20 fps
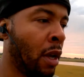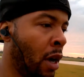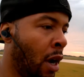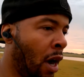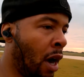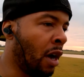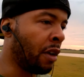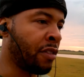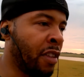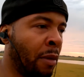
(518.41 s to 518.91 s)

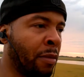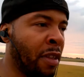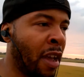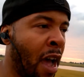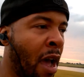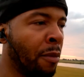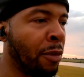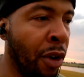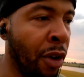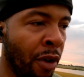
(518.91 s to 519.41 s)
uh,
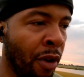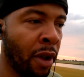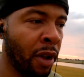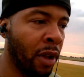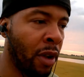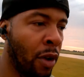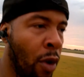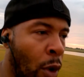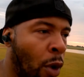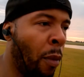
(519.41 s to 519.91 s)
sometime
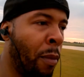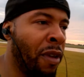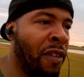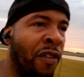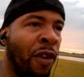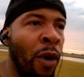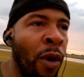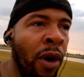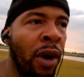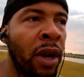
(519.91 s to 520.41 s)
during or
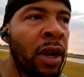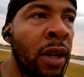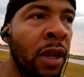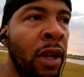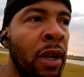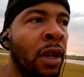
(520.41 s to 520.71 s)
before